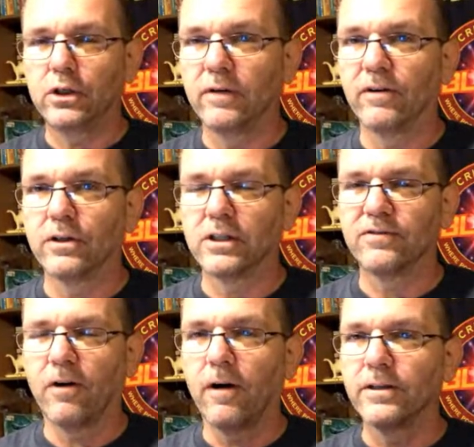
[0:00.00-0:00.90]
universe as
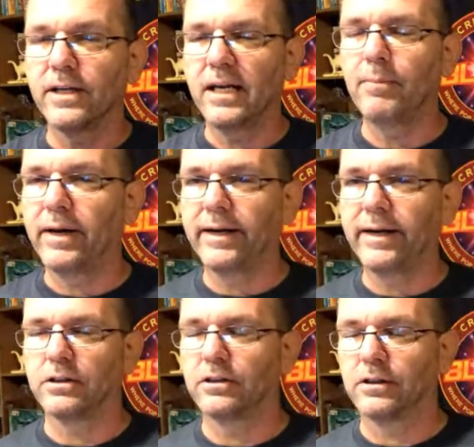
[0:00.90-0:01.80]
far as anybody
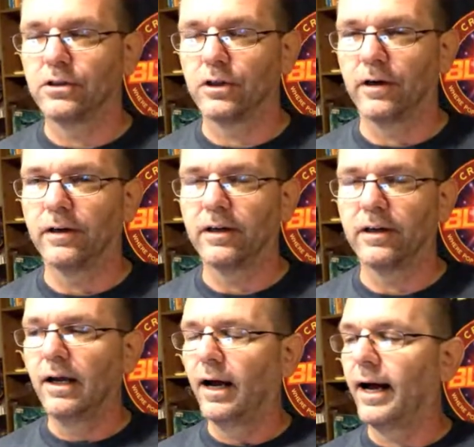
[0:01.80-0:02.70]
else is concerned.
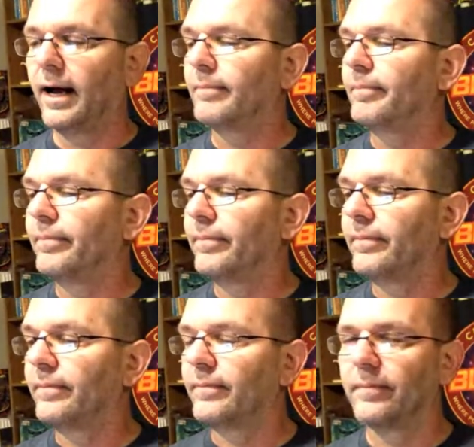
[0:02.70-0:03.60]
Which makes it a lot
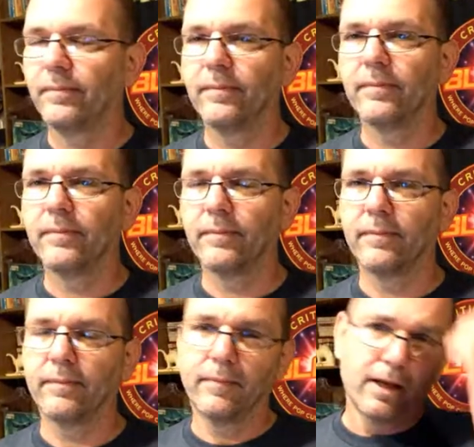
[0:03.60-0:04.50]
less
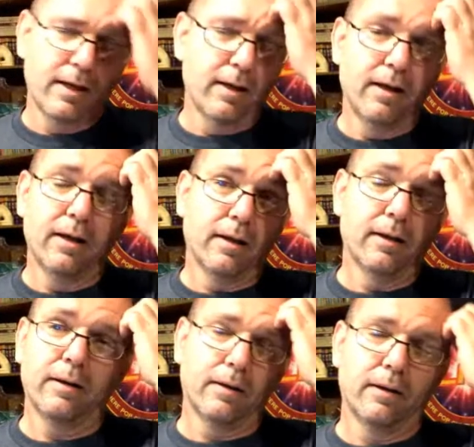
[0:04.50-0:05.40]
wanted. I
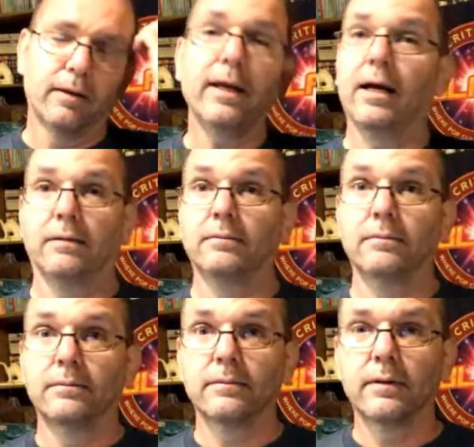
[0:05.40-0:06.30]
mean,
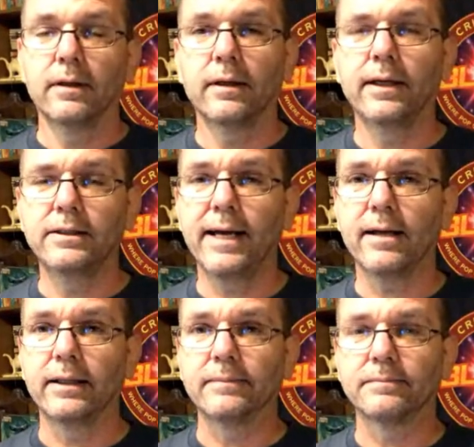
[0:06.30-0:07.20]
it's
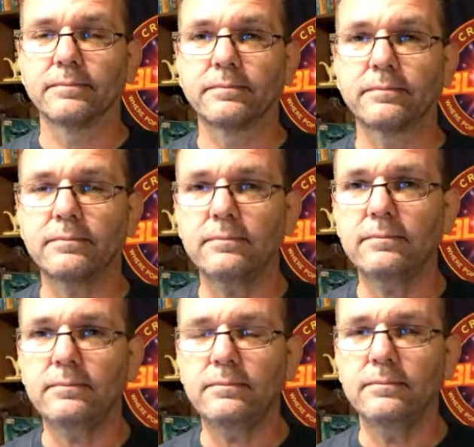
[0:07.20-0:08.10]
just like a
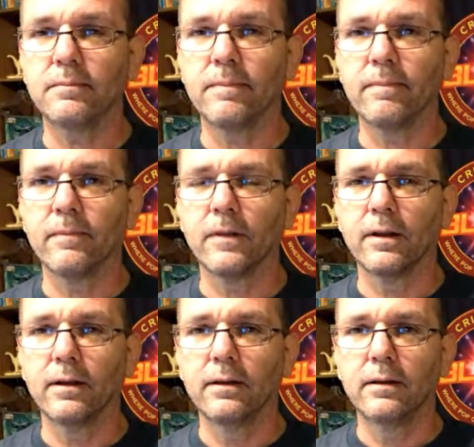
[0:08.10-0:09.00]
what if comic
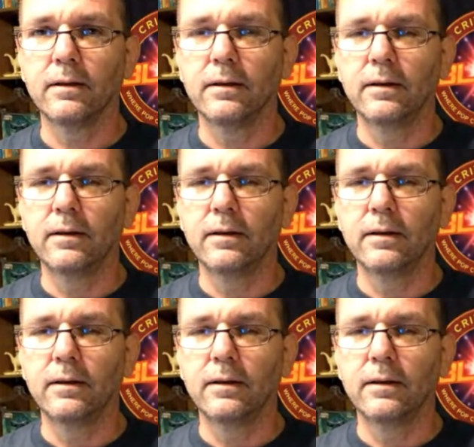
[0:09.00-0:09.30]
book at that point.